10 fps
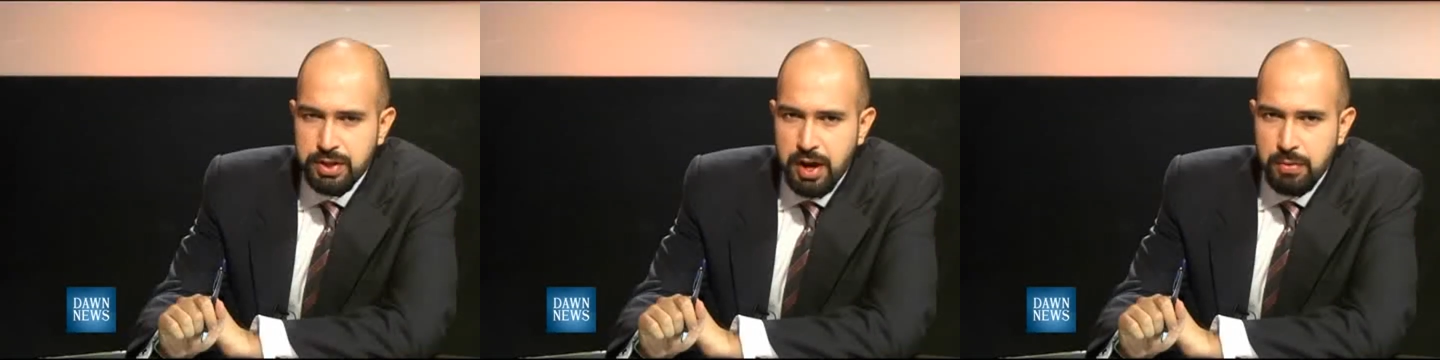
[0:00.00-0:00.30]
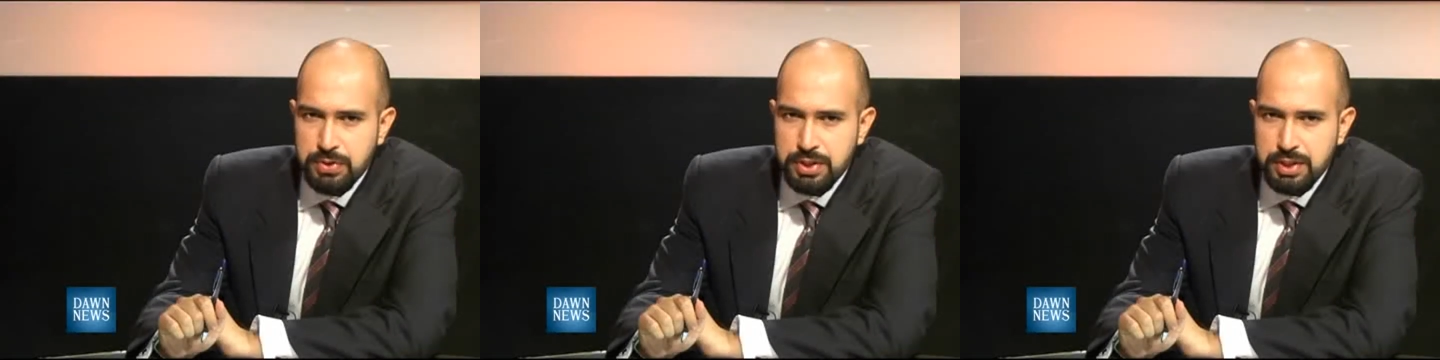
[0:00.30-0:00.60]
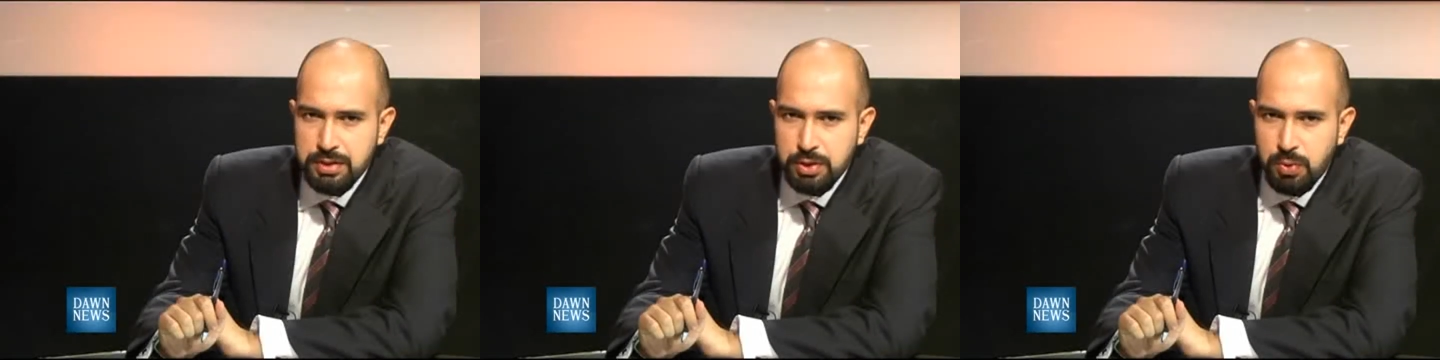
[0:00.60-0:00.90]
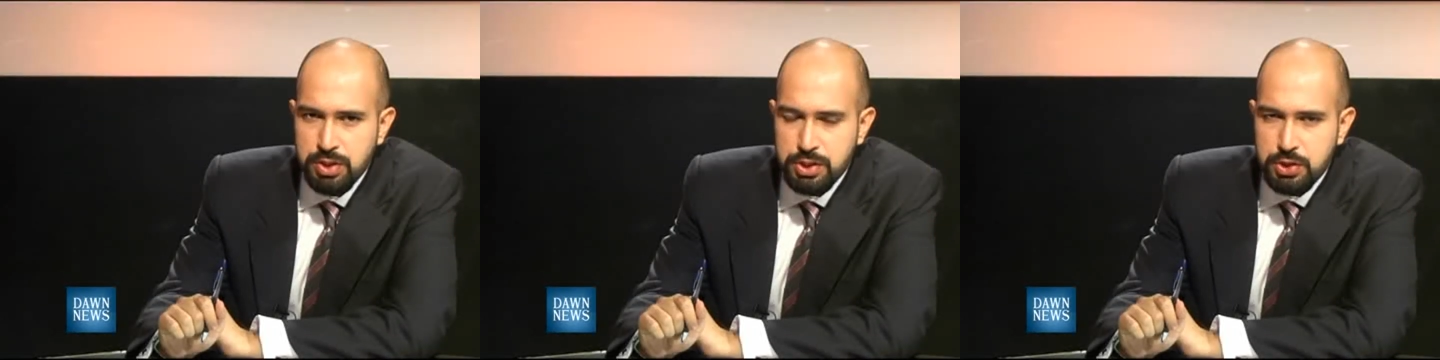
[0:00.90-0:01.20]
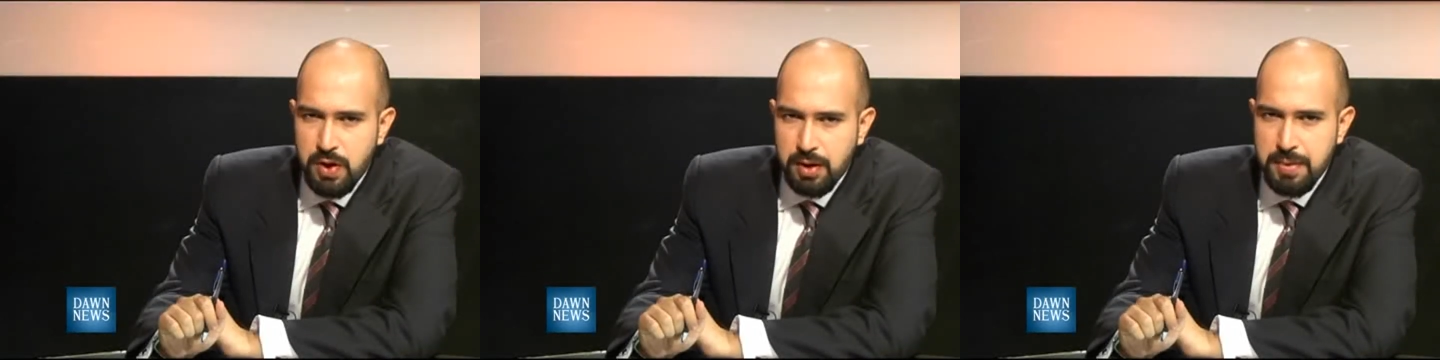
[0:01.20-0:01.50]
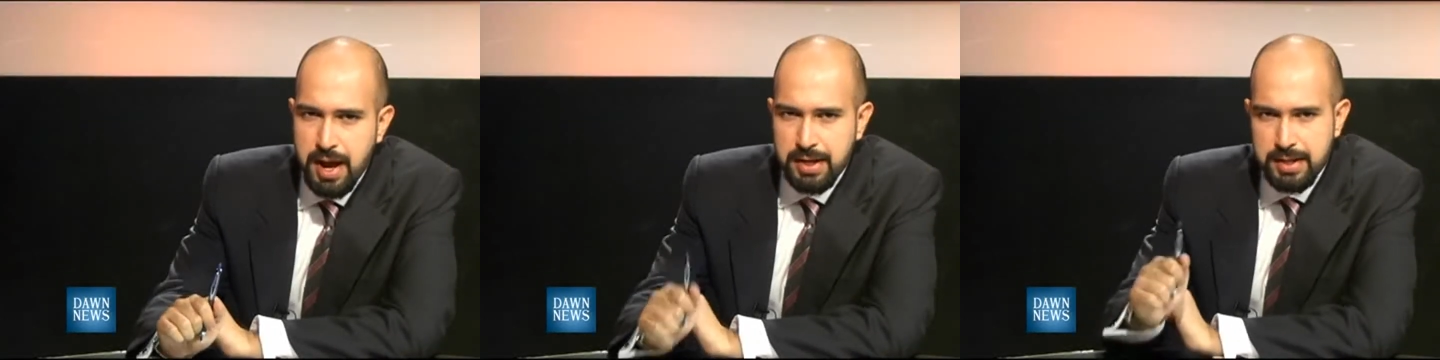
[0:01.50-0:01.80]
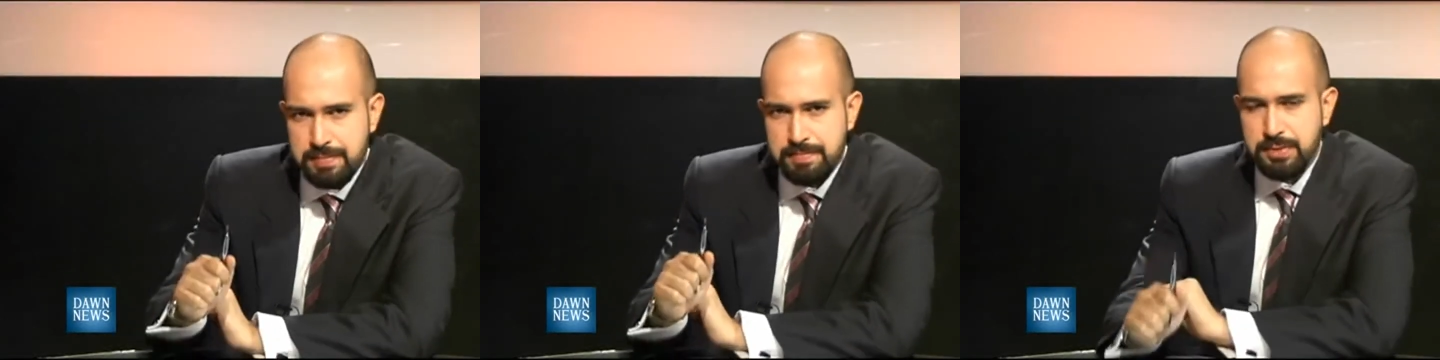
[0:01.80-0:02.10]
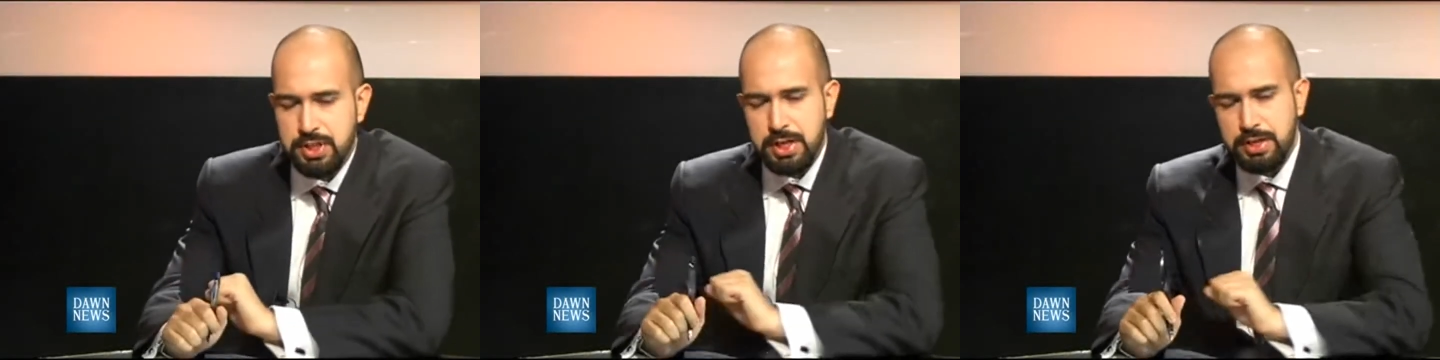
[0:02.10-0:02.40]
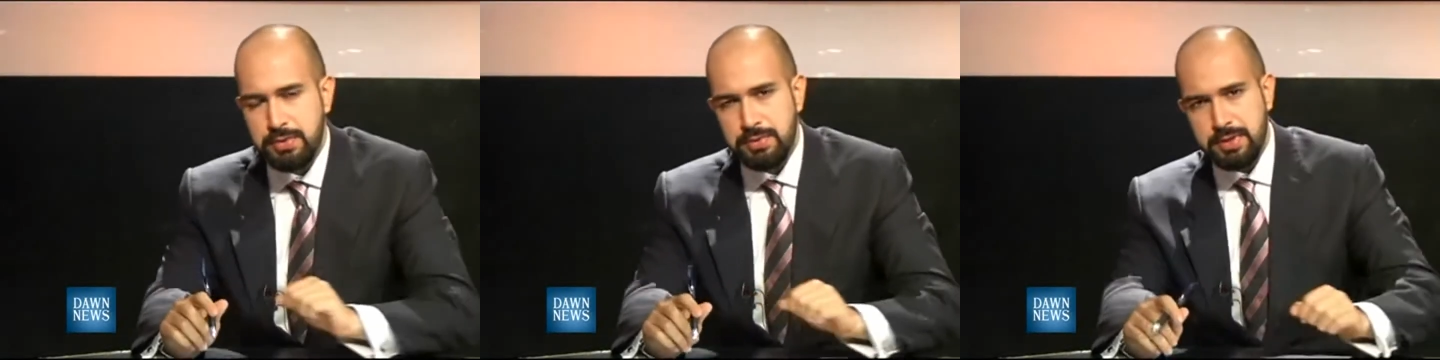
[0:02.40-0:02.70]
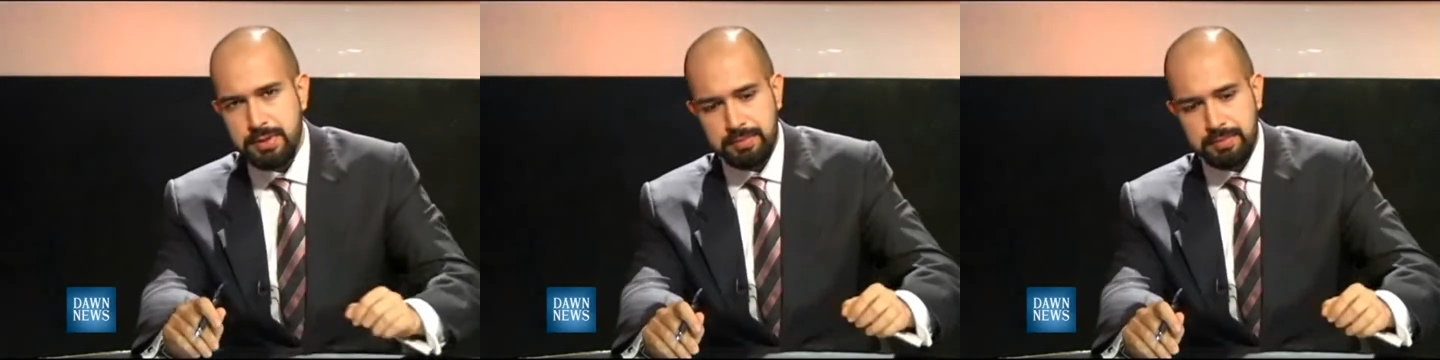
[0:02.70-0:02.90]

Cowasjee. You're watching Talkback. Stay tuned.